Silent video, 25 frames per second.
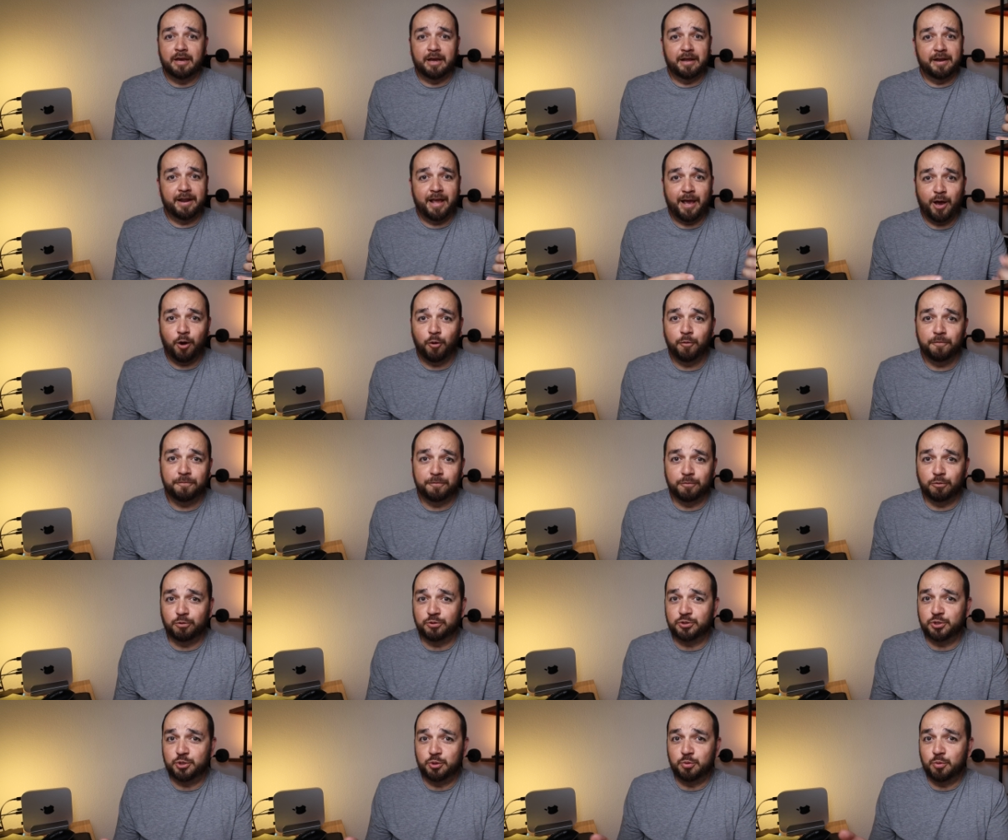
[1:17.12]
and
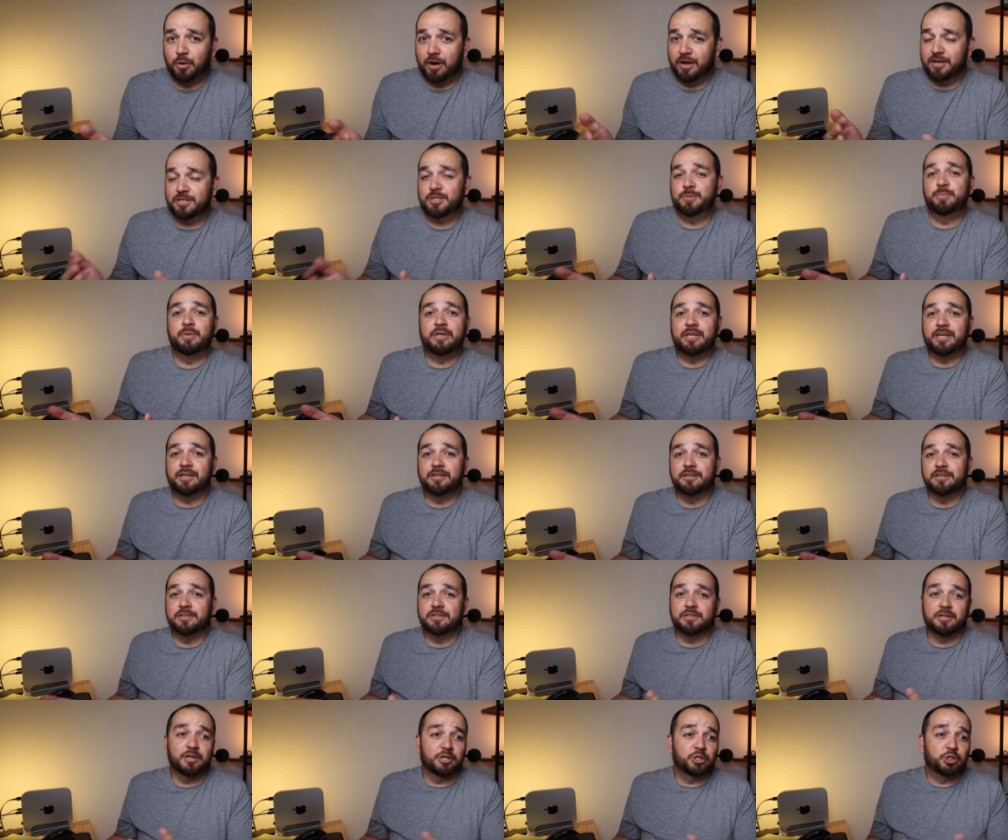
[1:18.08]
helpful to us
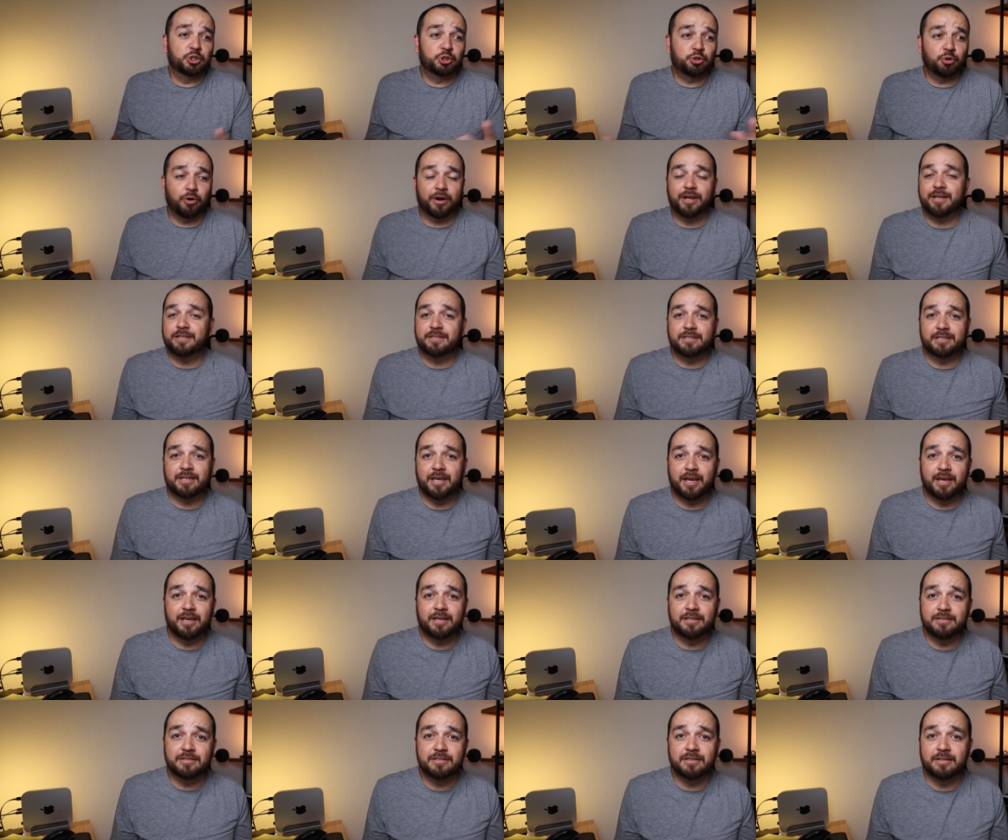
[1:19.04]
beginners that are trying to
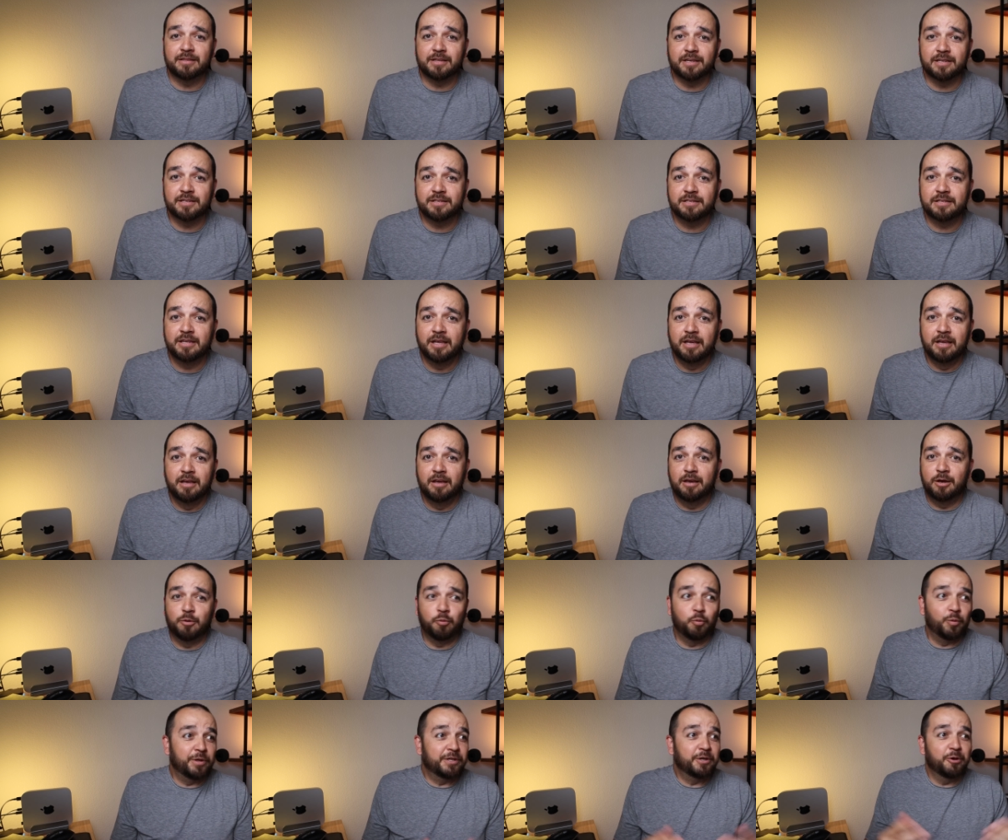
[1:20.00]
get into this.
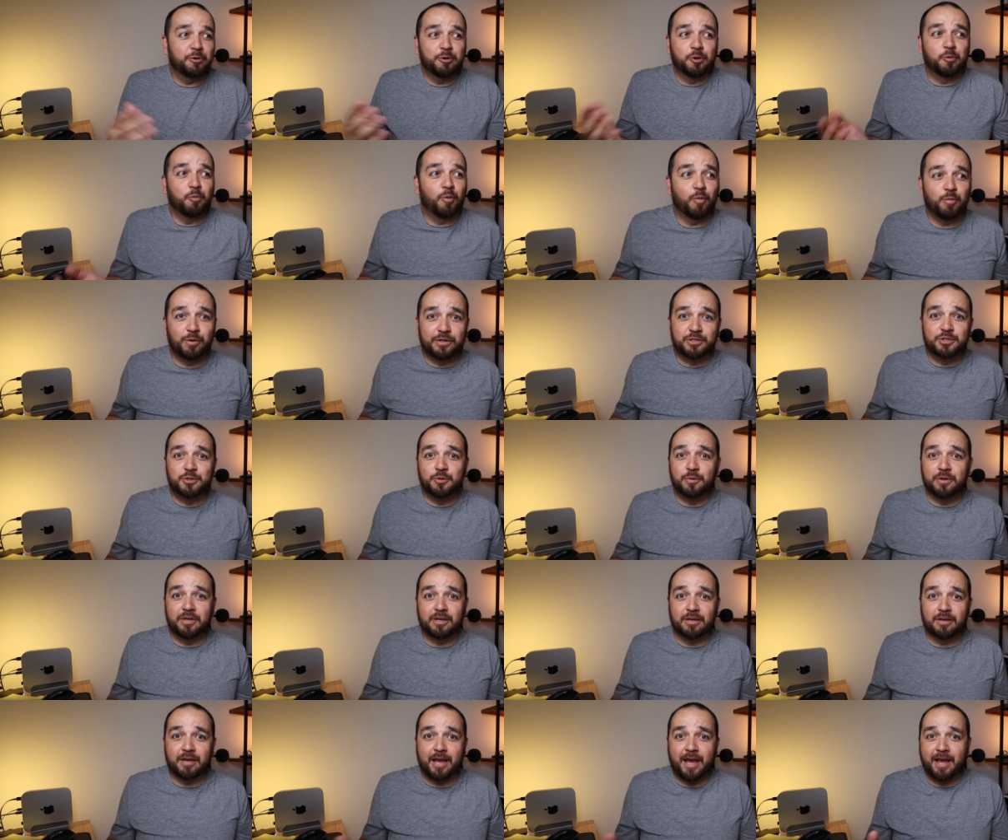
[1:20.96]
We don't know what we're
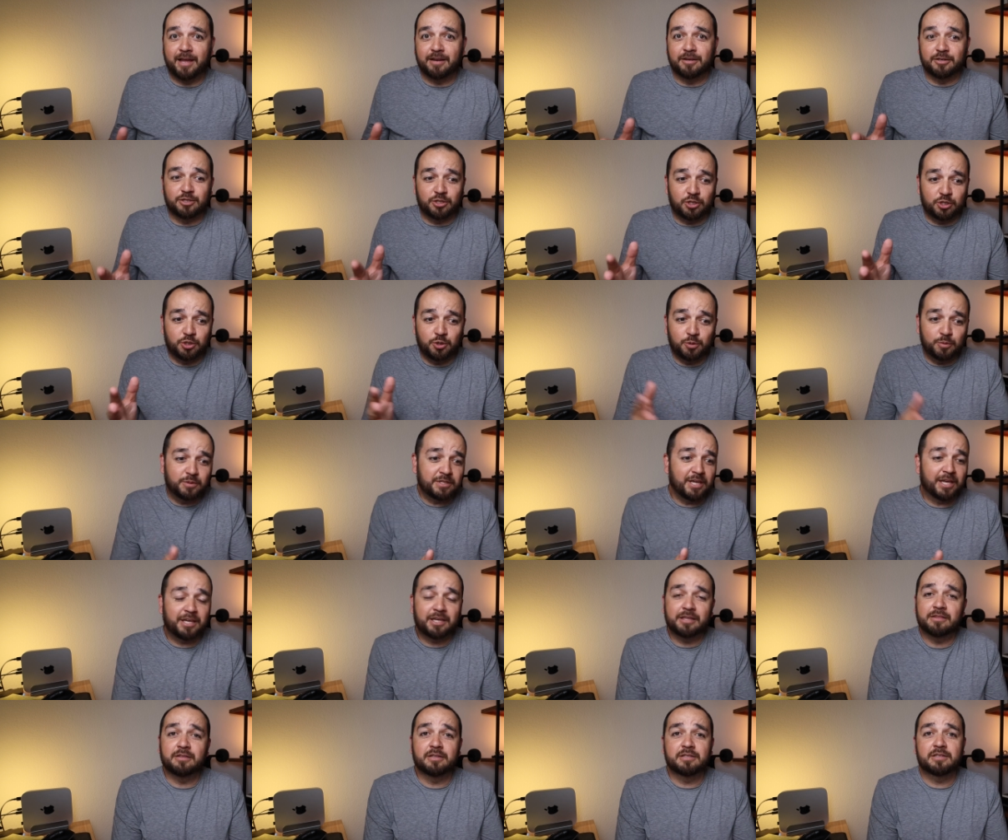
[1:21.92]
doing, and you
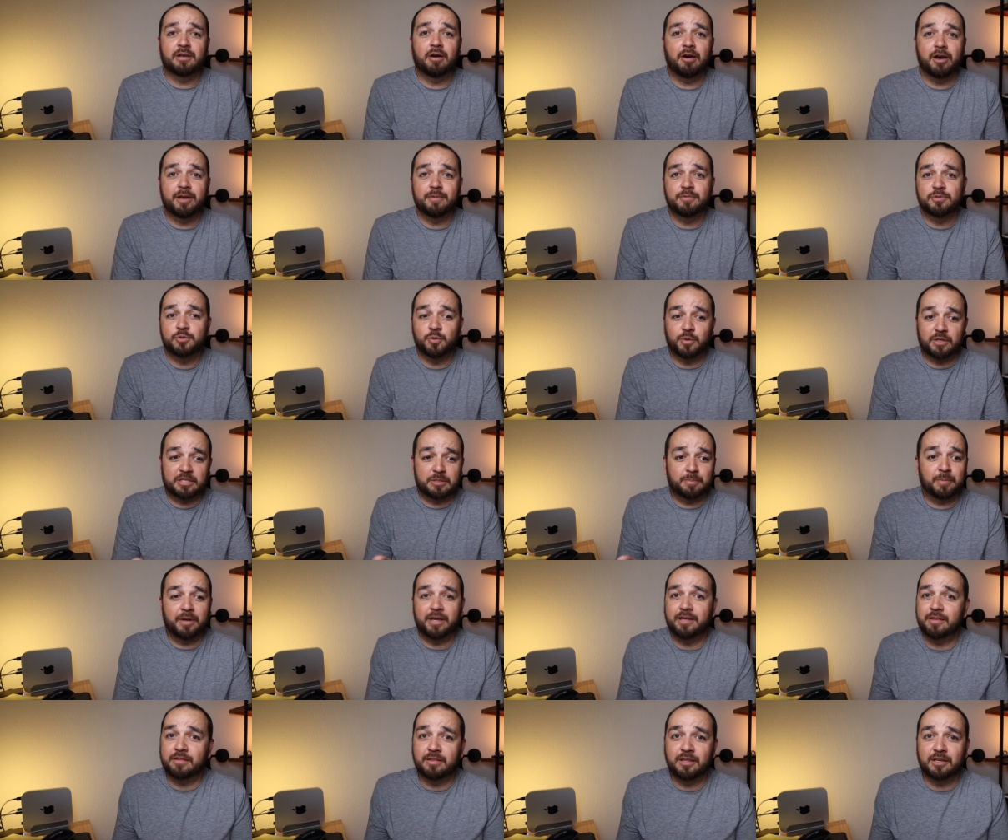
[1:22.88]
taking the time to
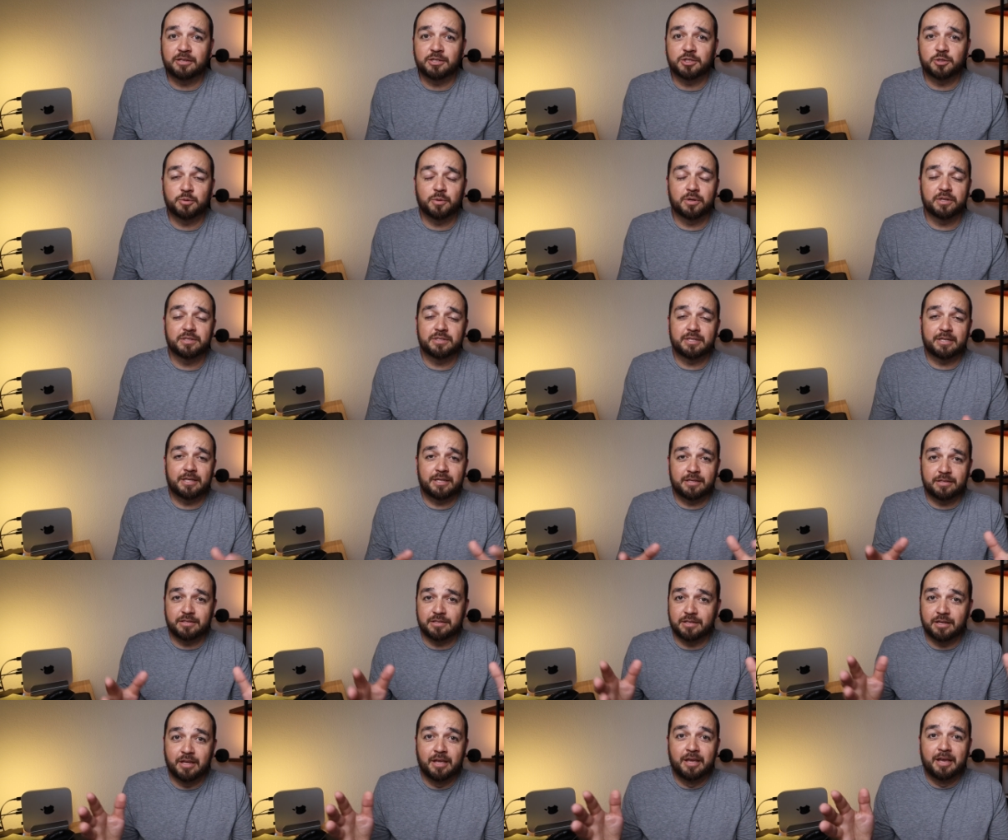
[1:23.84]
explain things to us
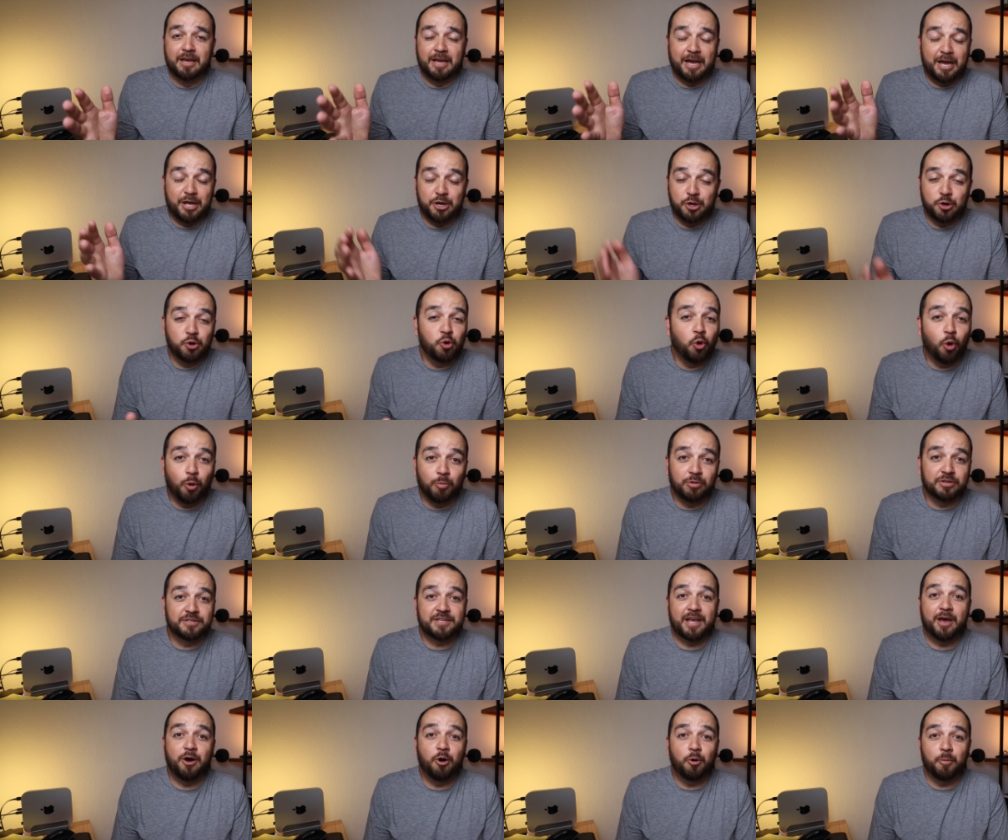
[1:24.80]
is an
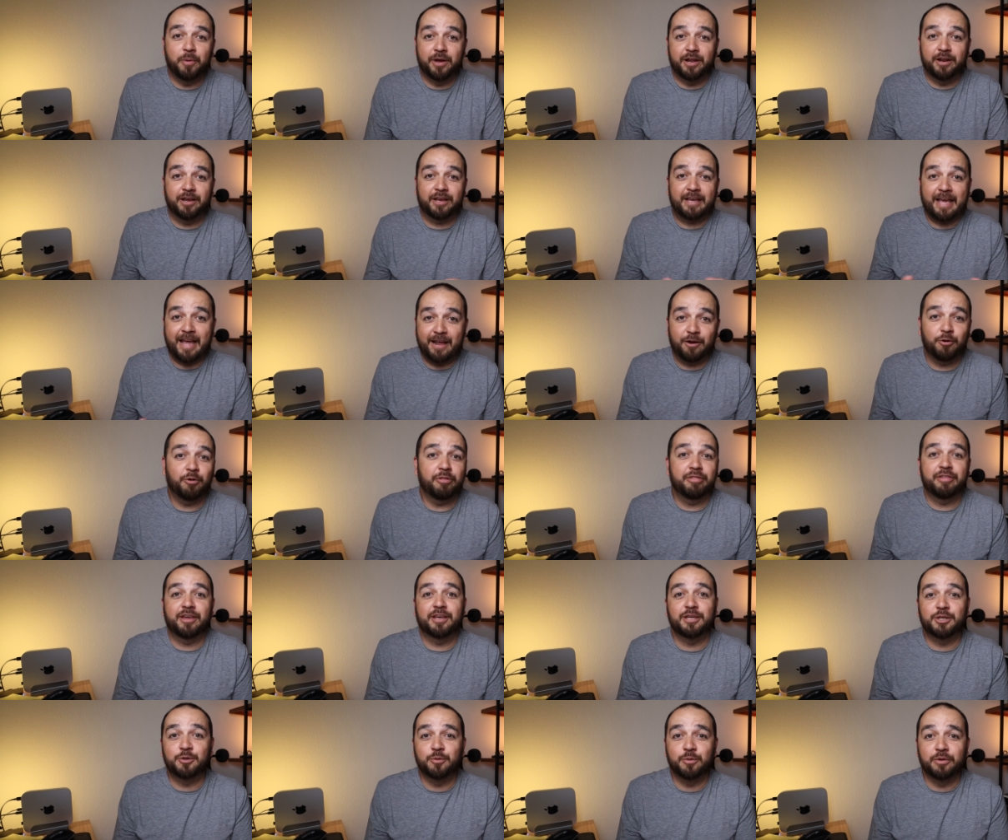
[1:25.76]
enormous help, and I cannot
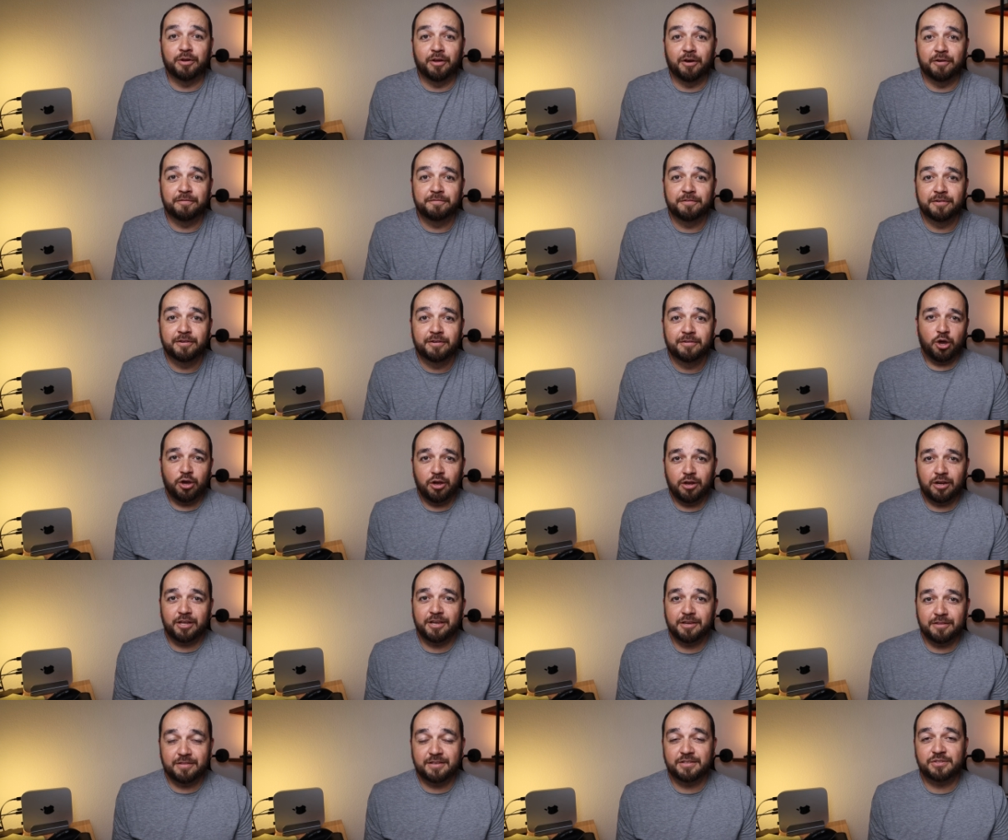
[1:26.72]
thank you enough.
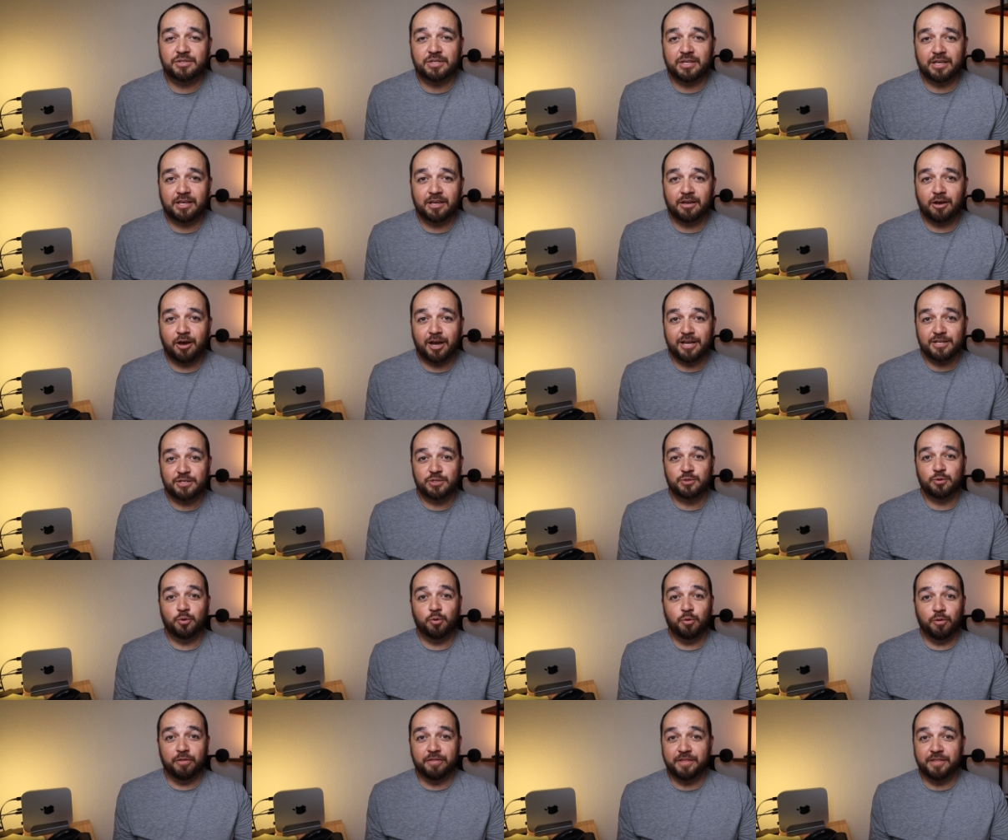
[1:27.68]
Earlier this year, I saw